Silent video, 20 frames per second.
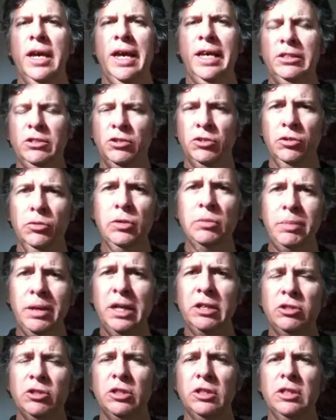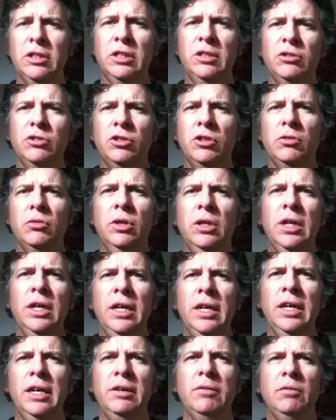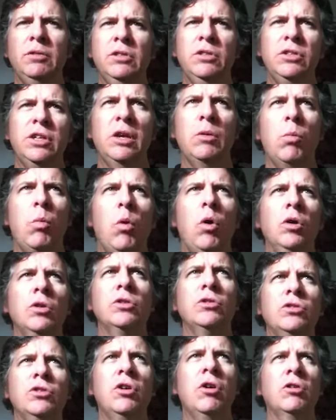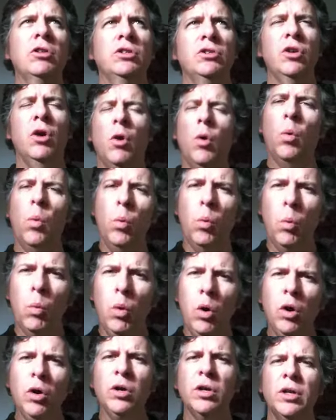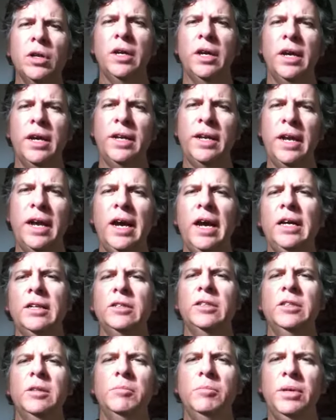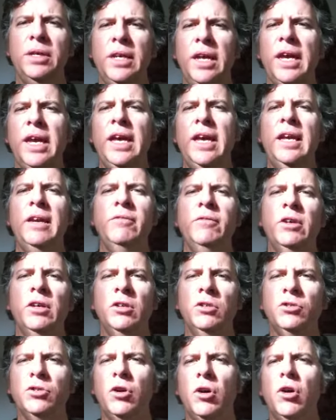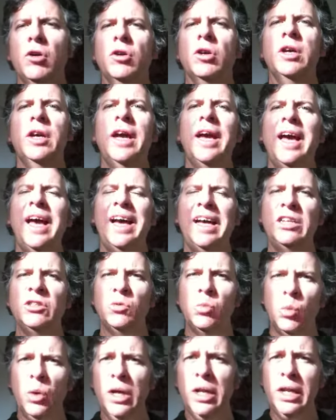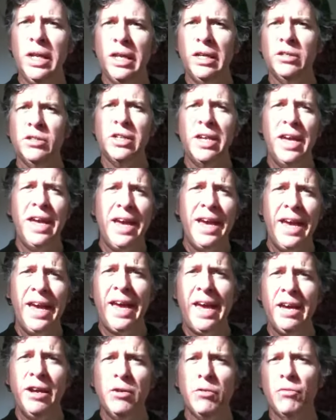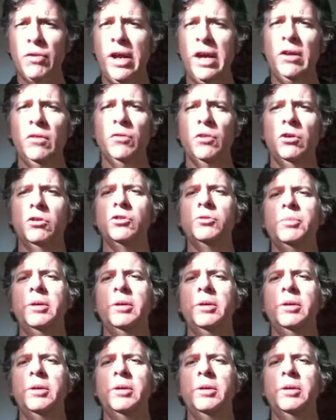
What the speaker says: and to do it passionately. And so when you say walk your talk, is walk and act, behave, talk, as well as hang around those